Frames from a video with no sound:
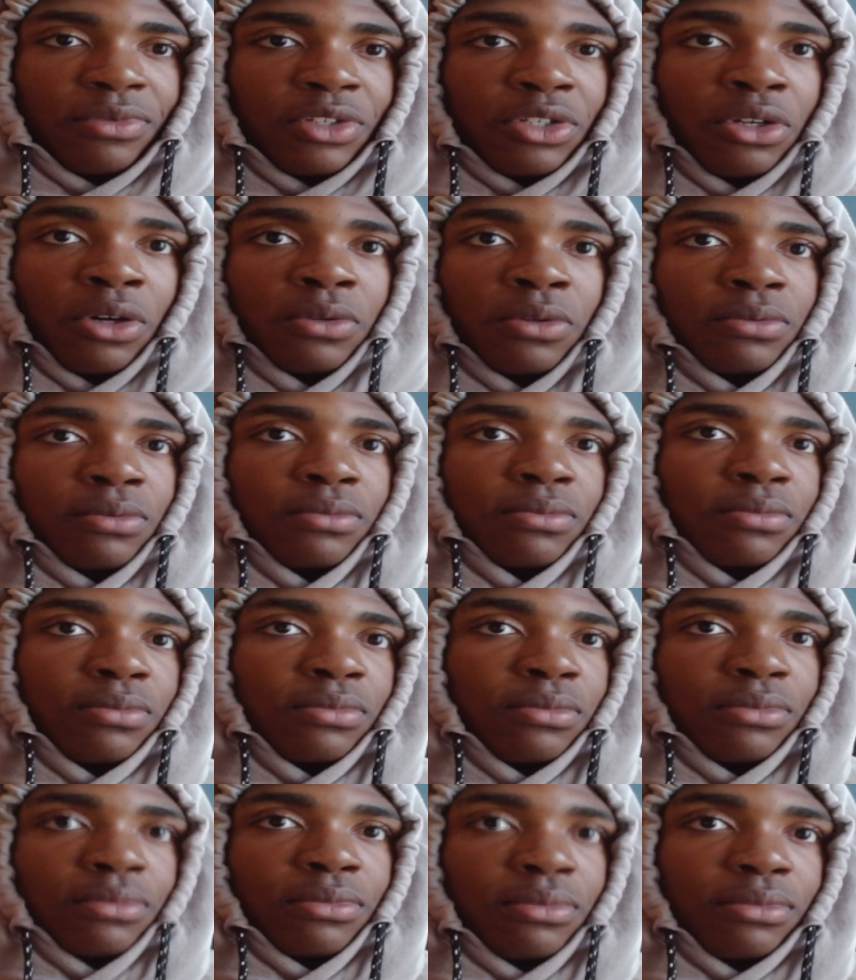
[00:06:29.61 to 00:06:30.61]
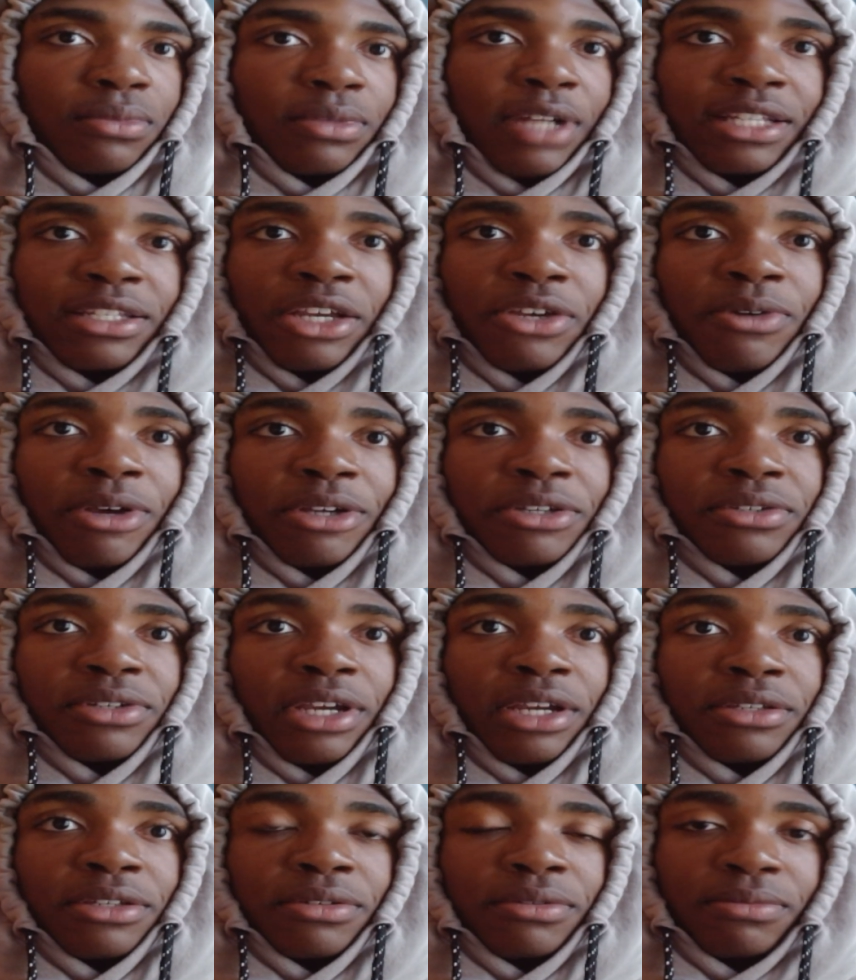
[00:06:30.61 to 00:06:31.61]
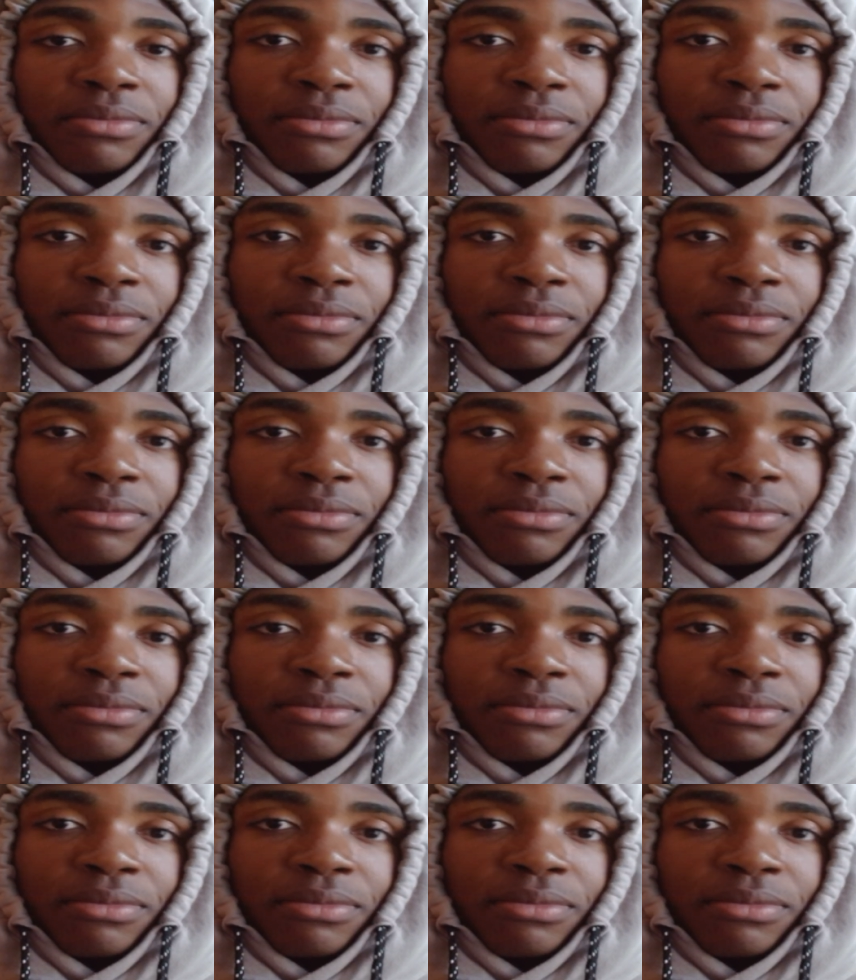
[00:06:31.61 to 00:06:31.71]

So that's how you exercise.